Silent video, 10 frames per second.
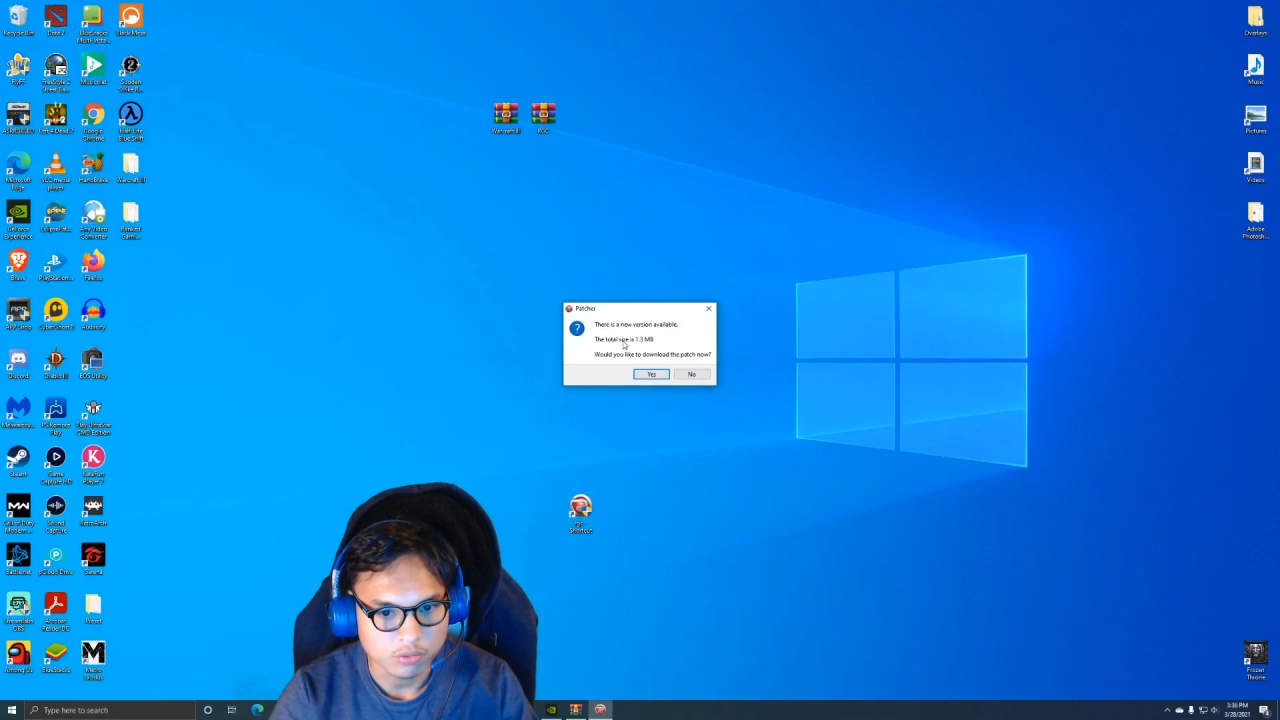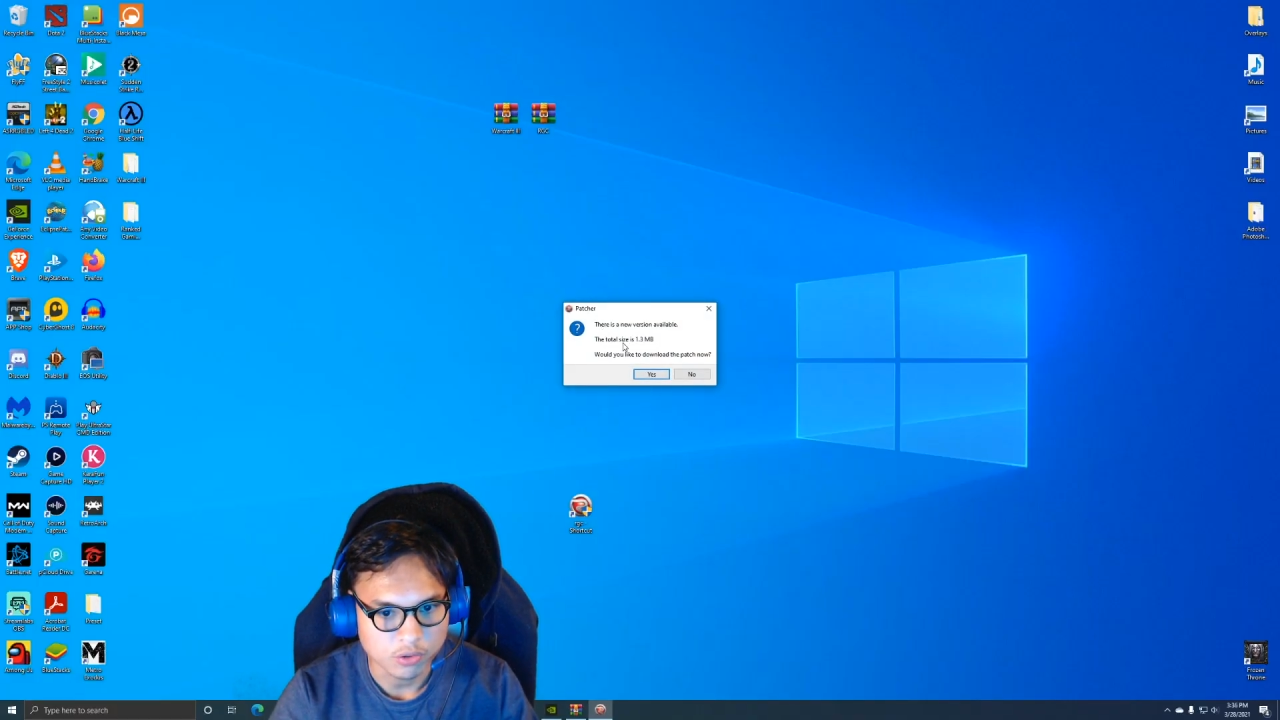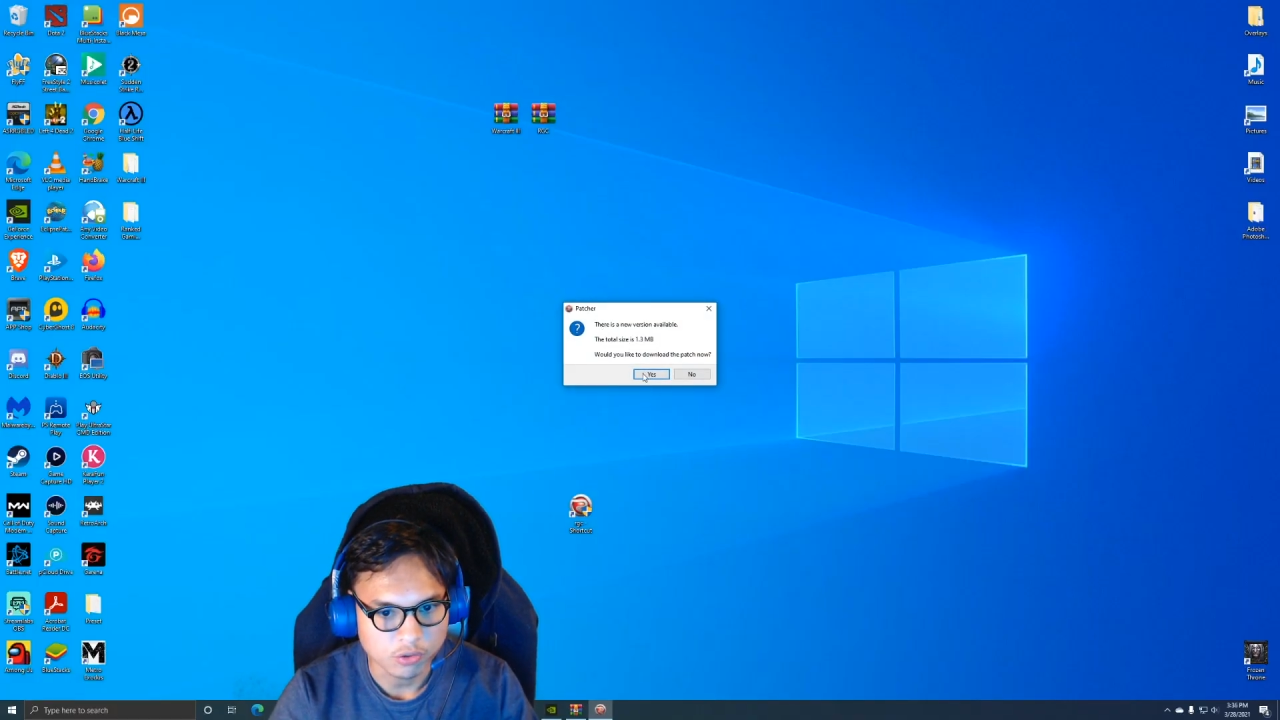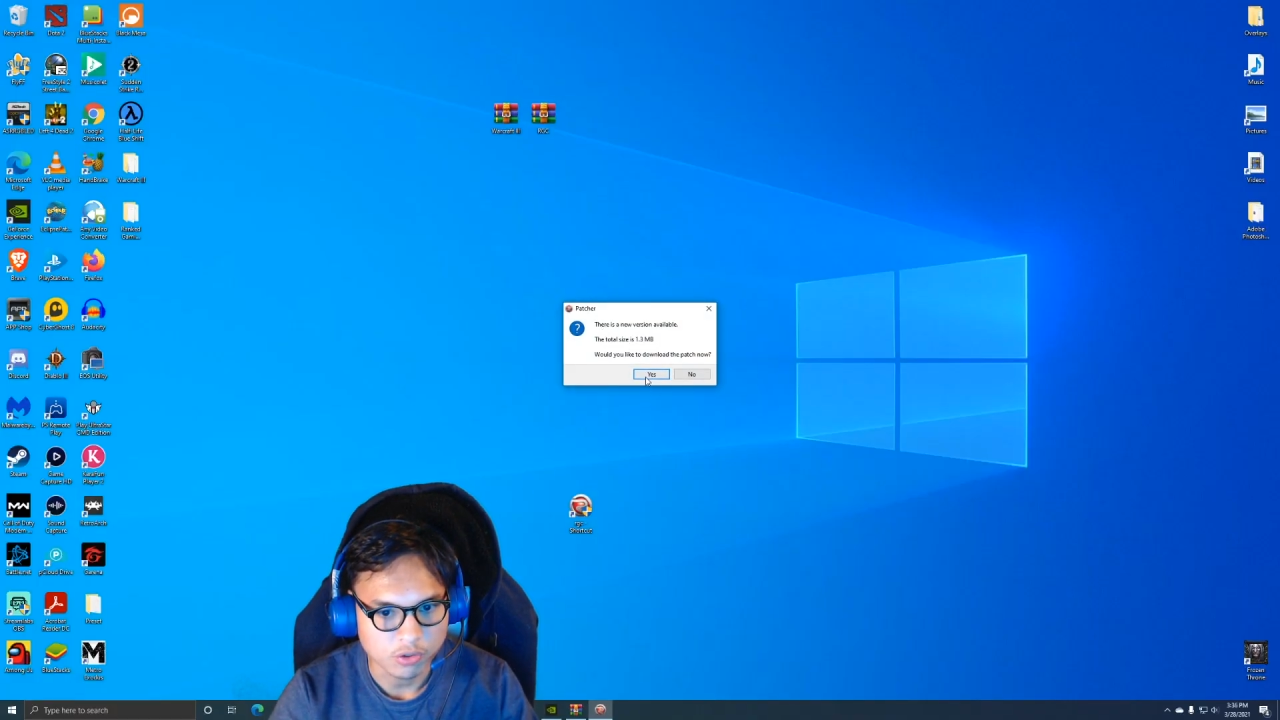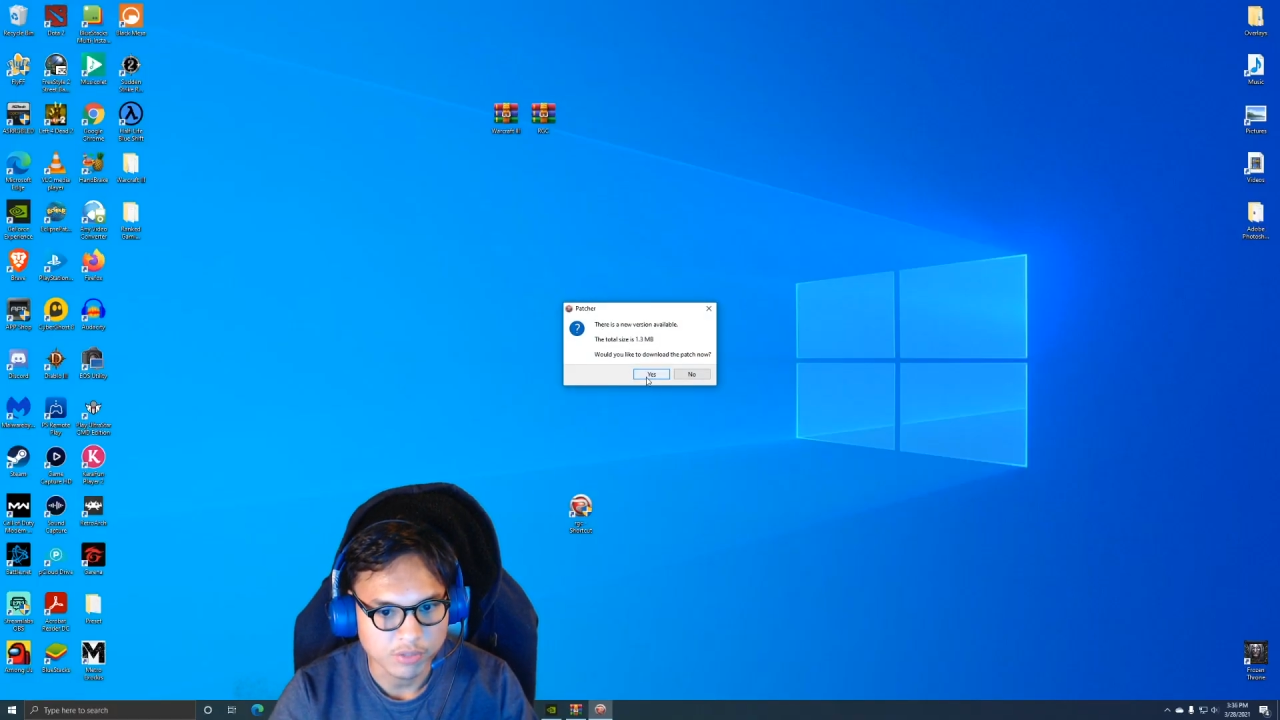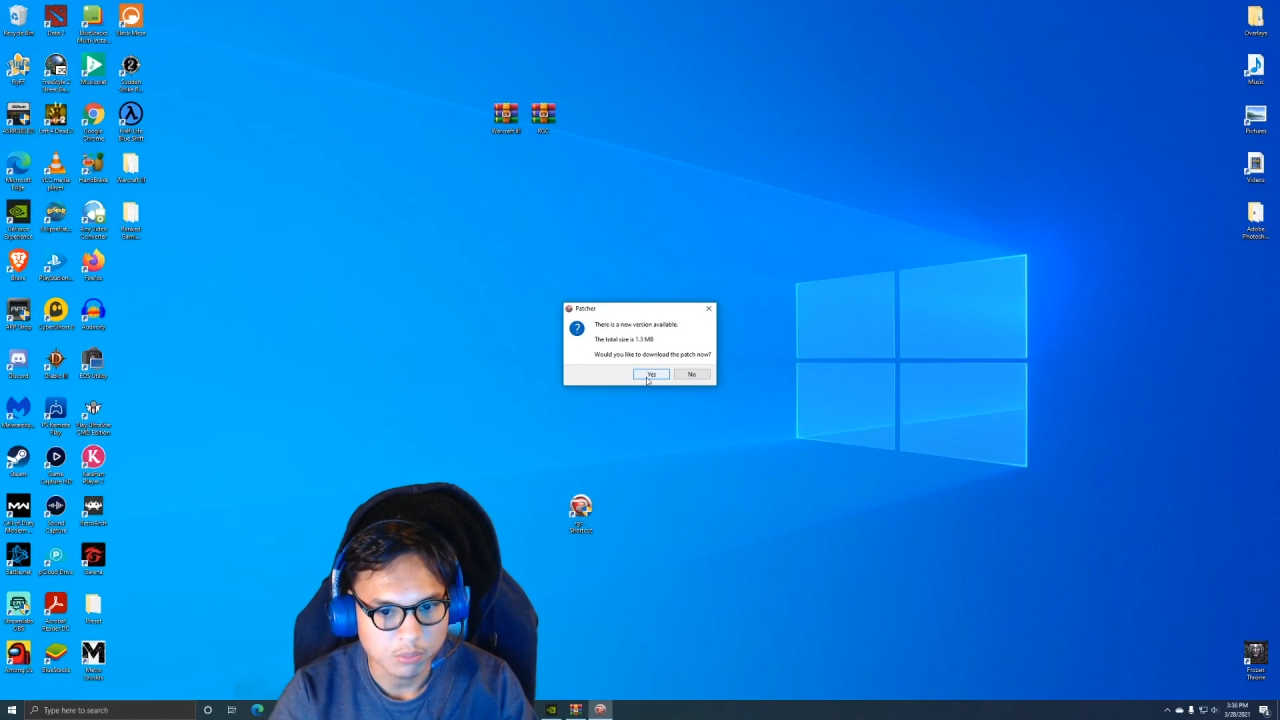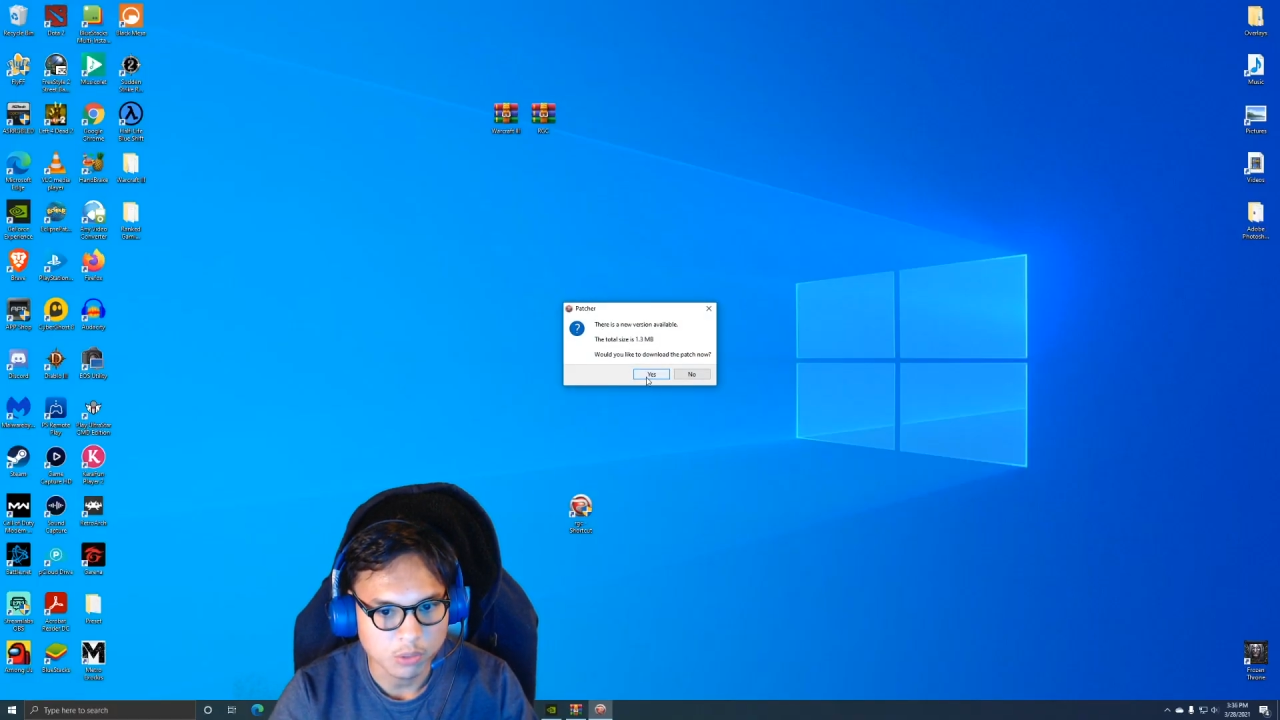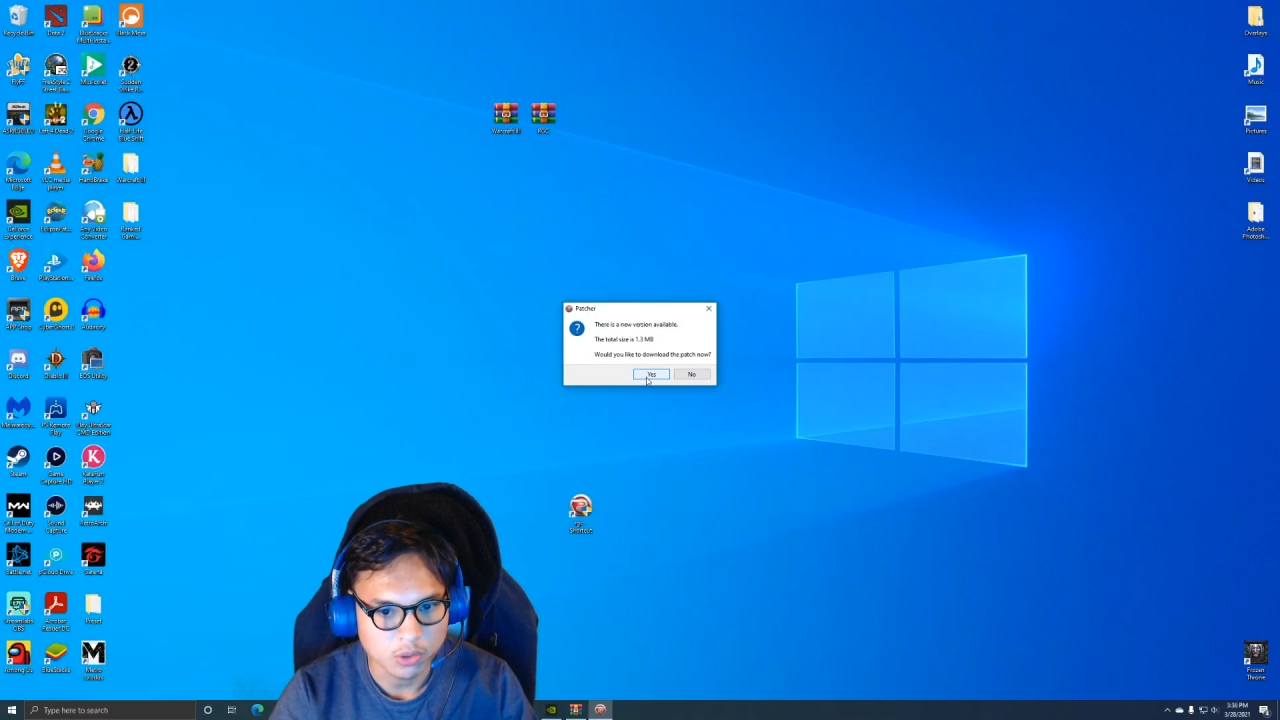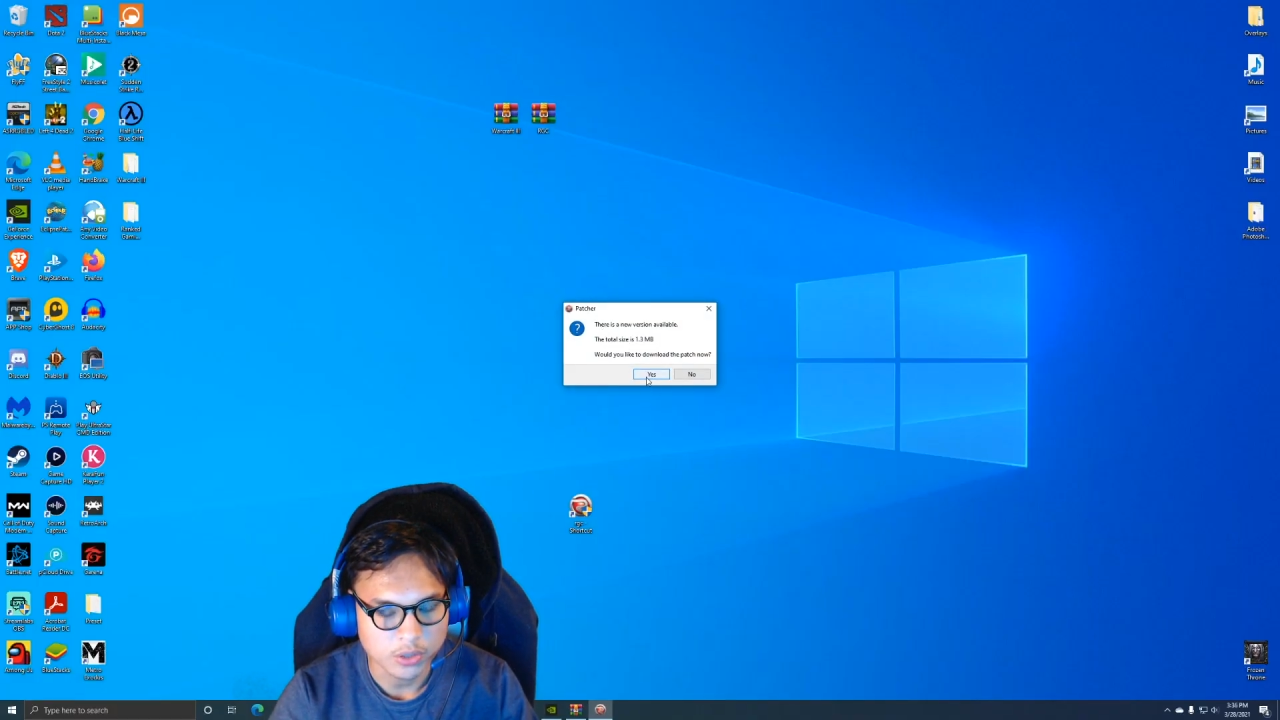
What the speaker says: version available.